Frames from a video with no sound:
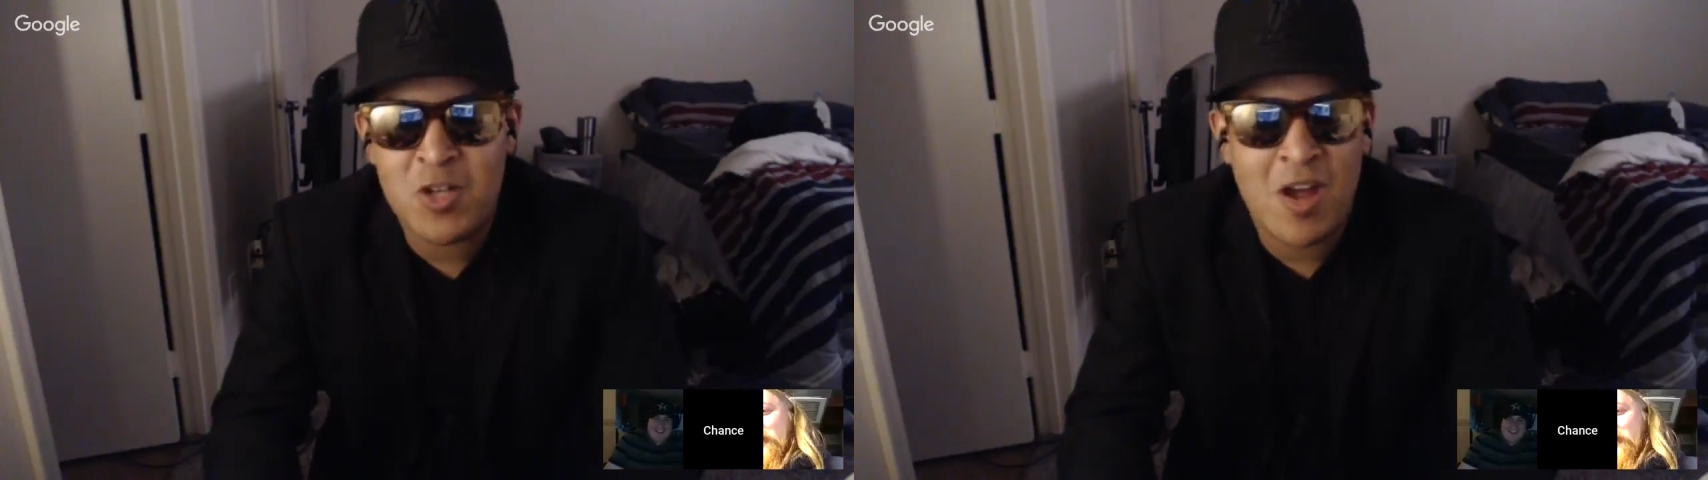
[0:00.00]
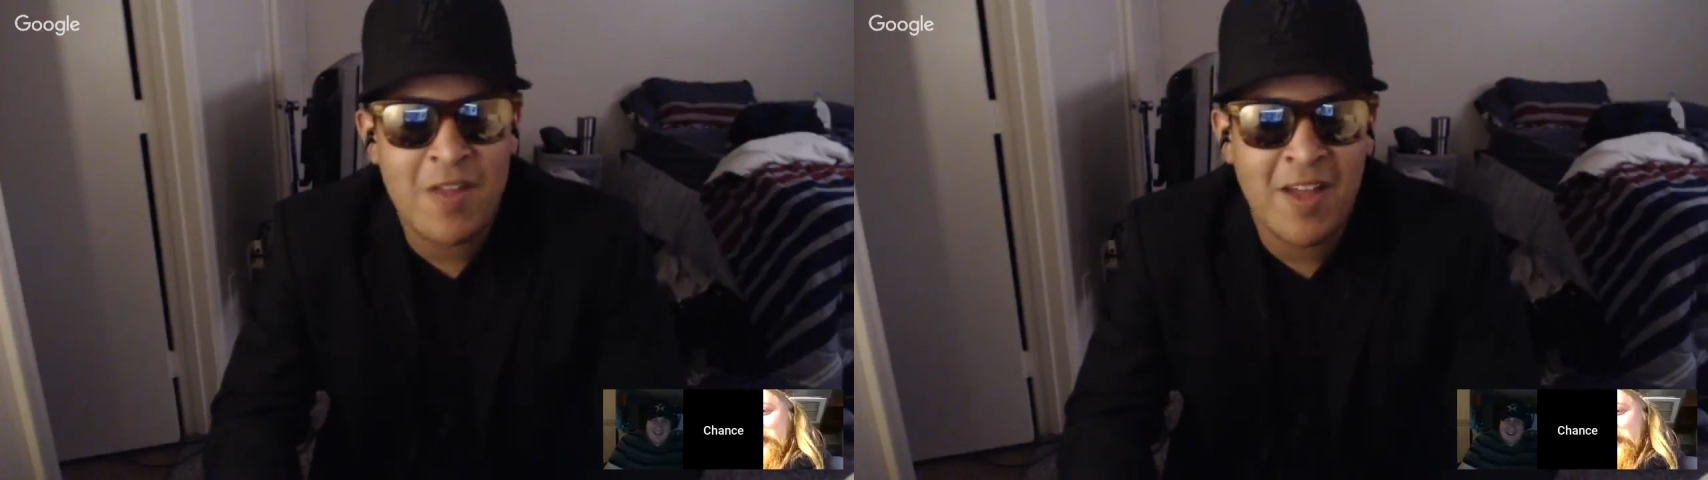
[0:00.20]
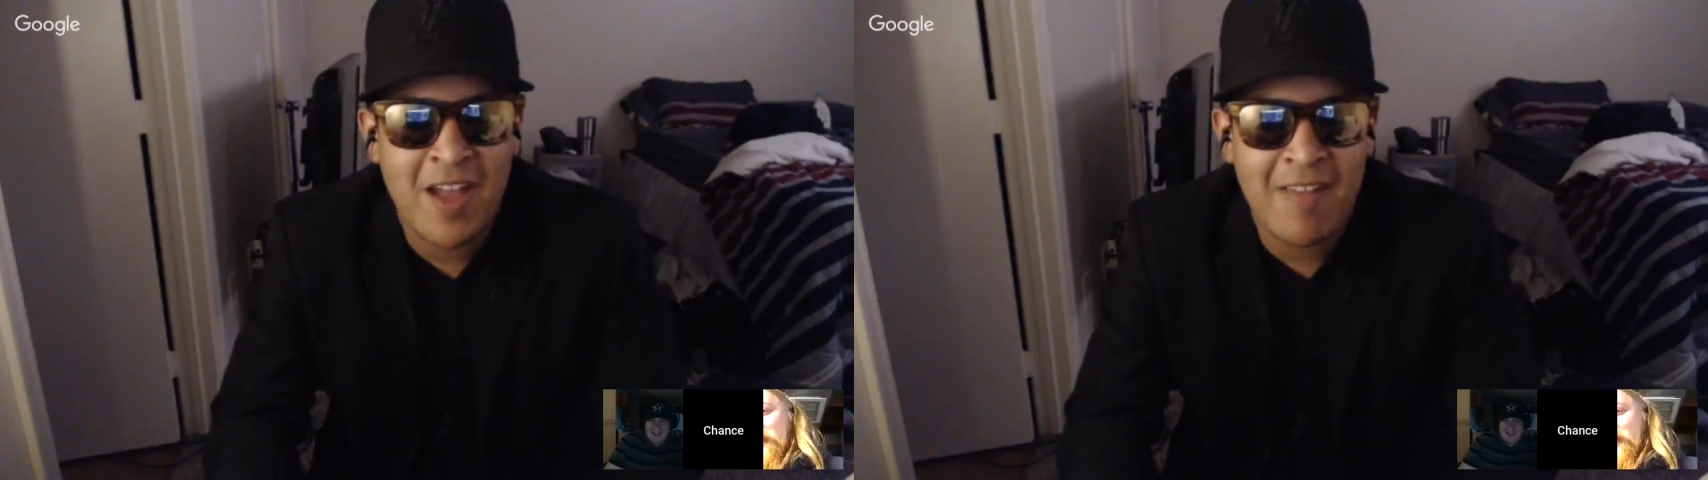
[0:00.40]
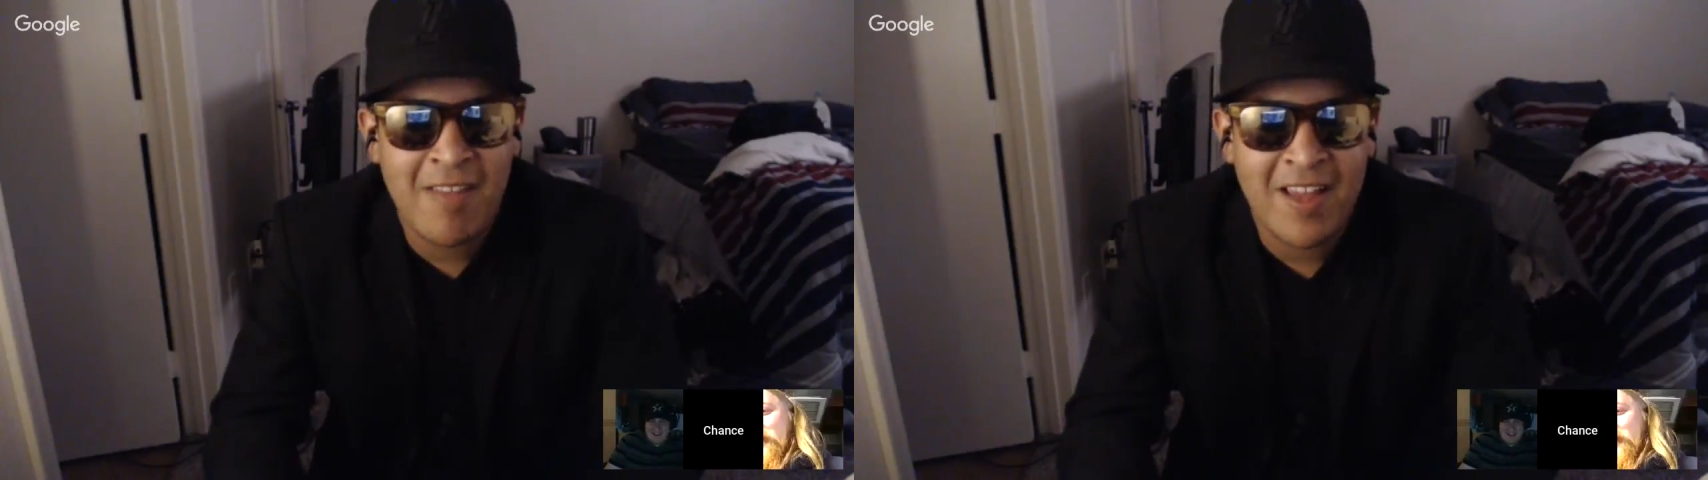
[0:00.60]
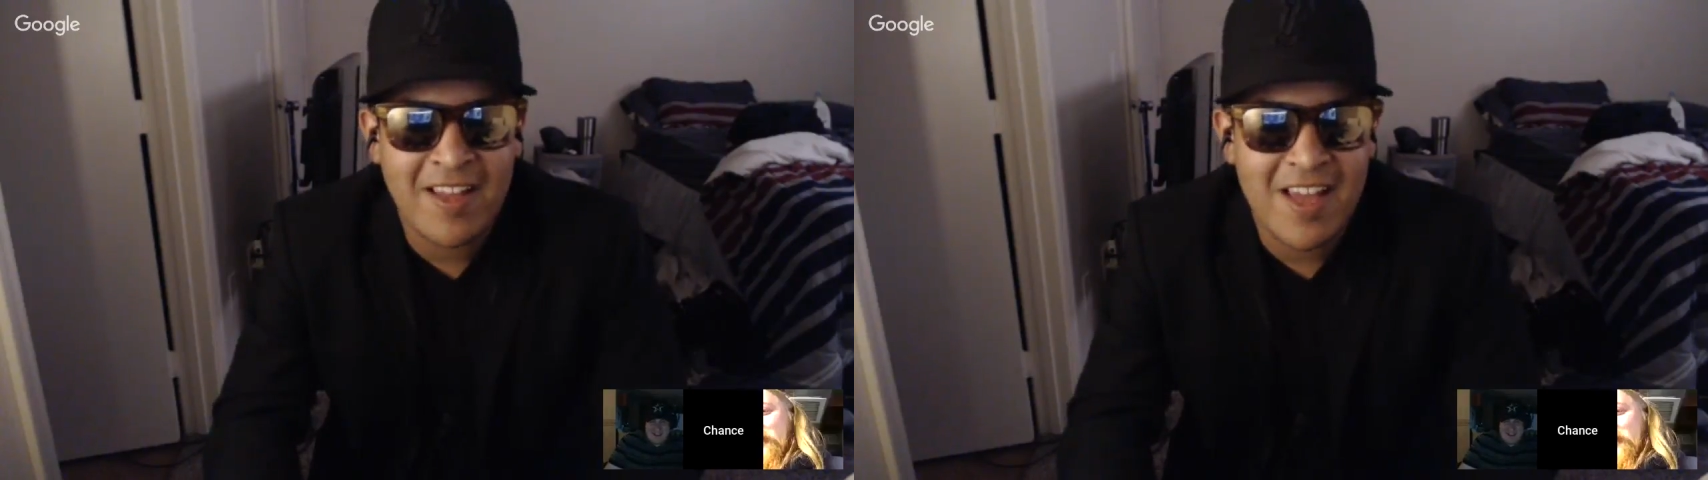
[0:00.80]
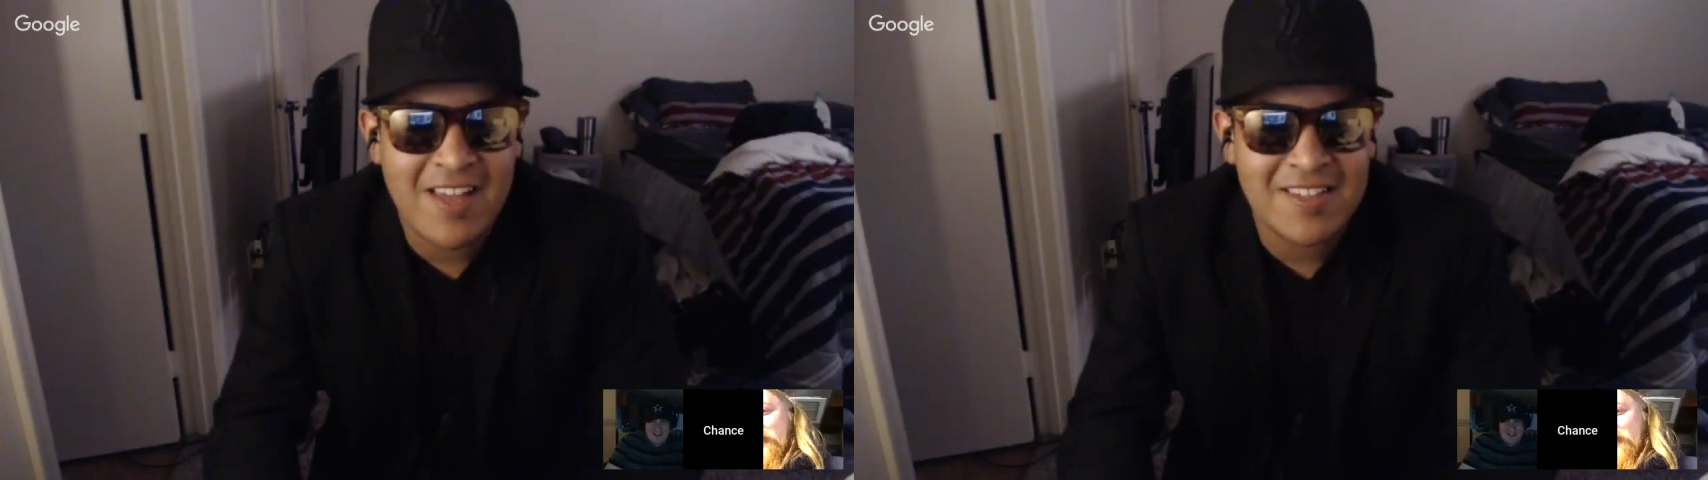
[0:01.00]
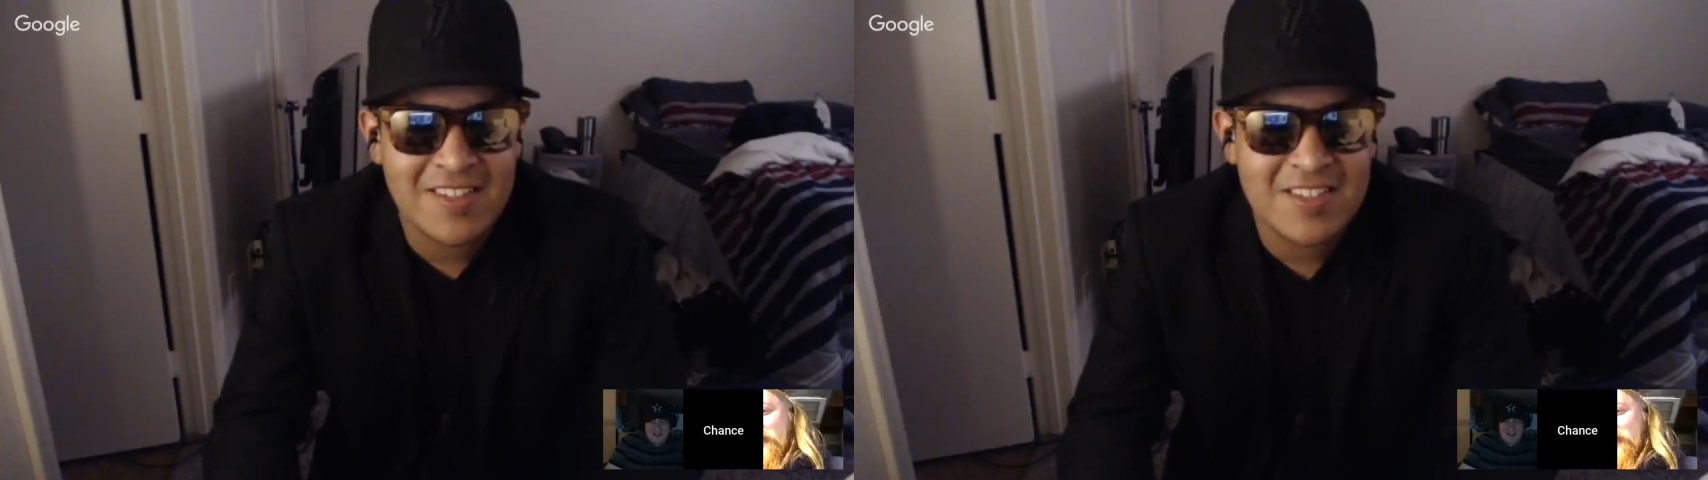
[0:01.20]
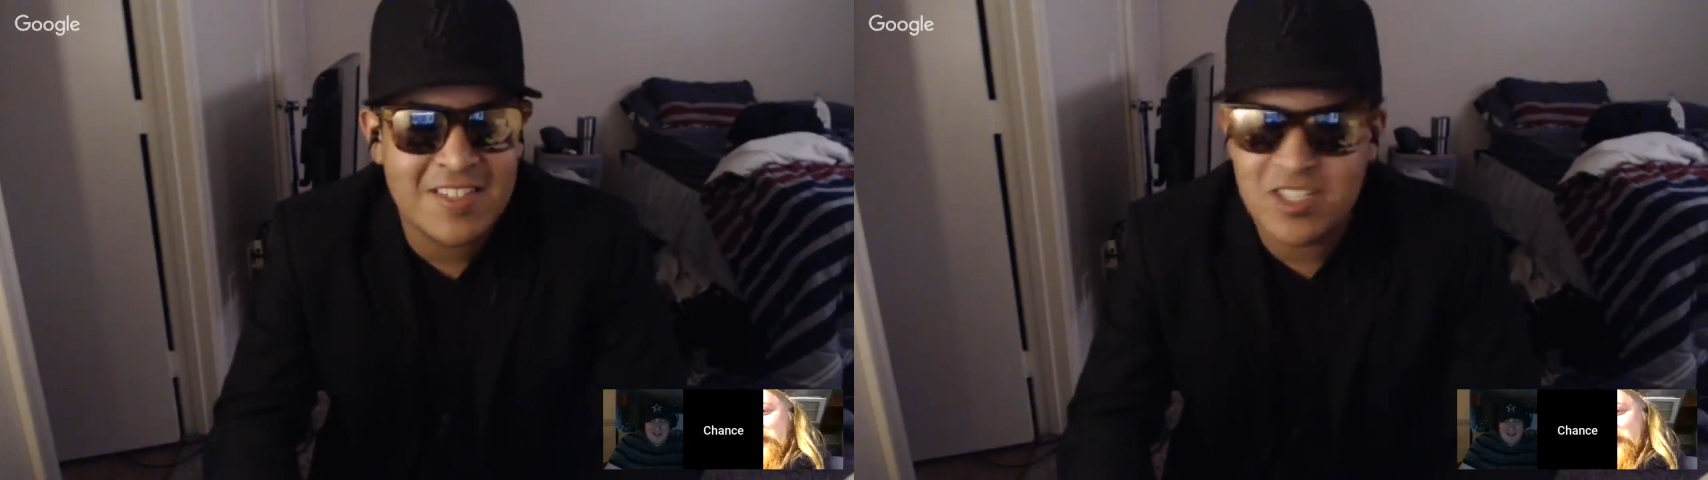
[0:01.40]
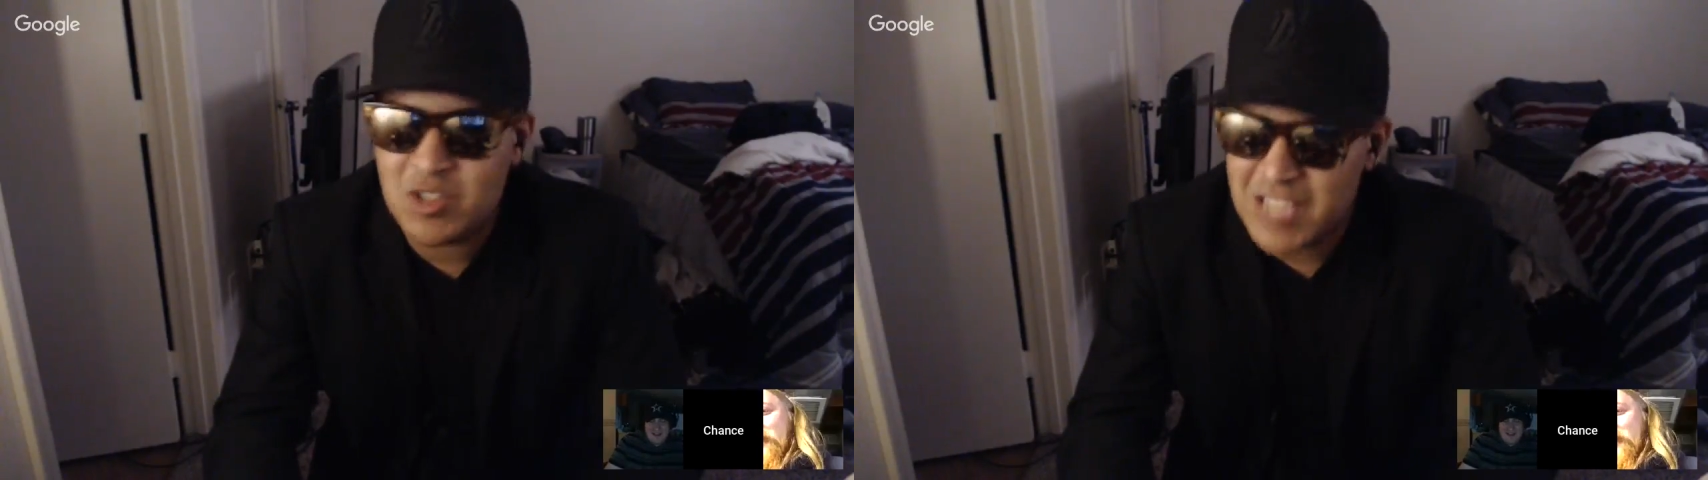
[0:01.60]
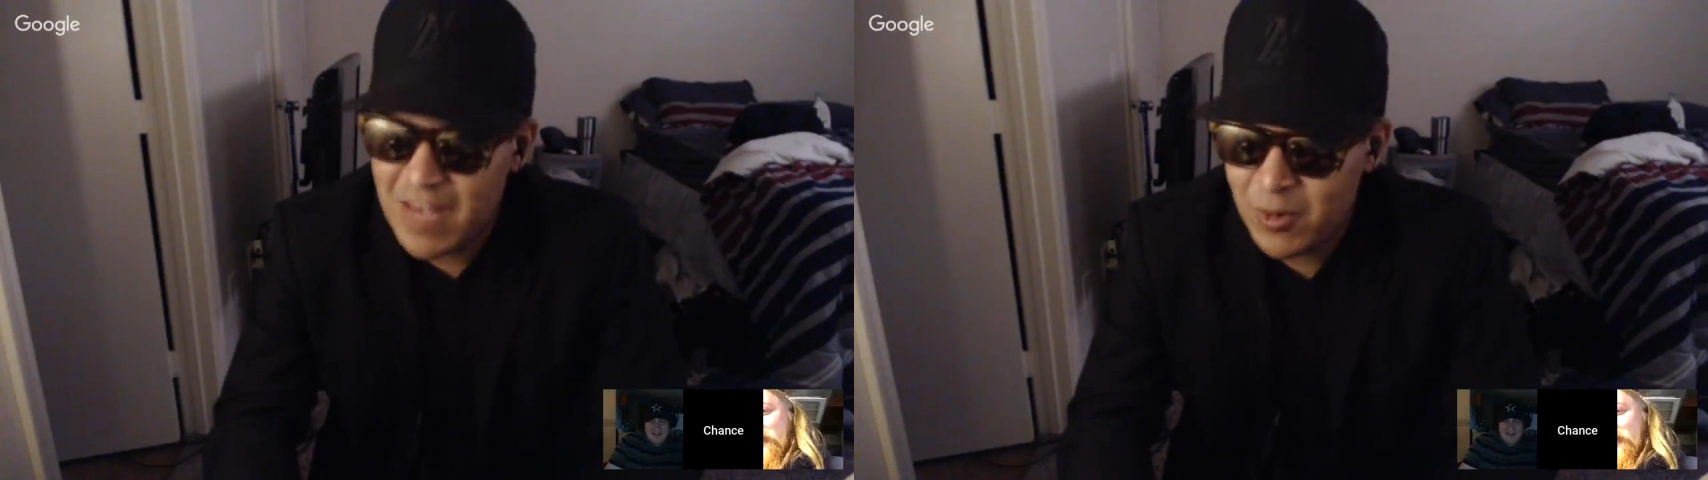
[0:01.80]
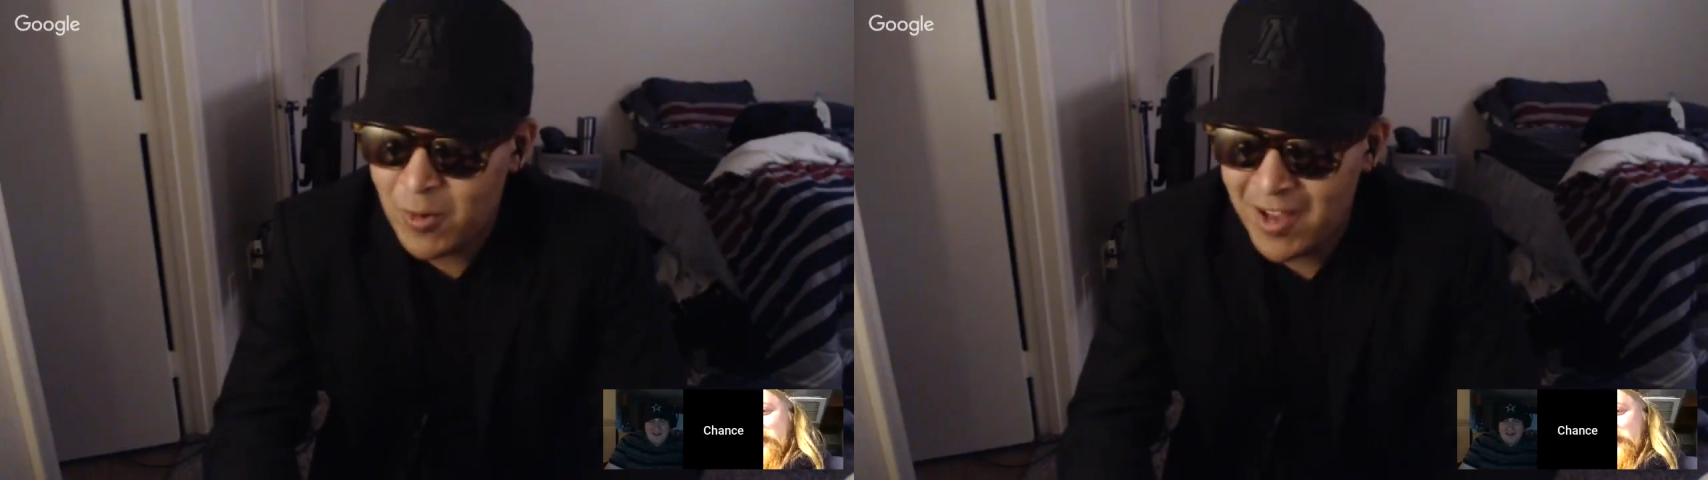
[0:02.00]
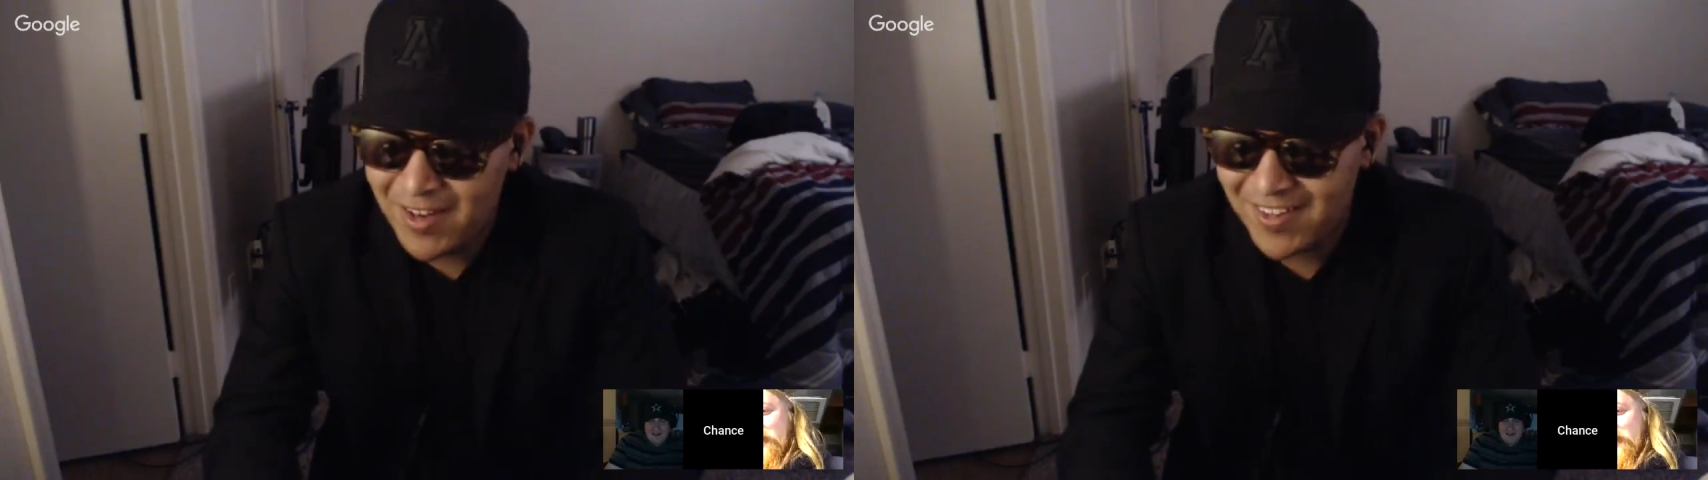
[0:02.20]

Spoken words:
I think I got like 6 or 7 right.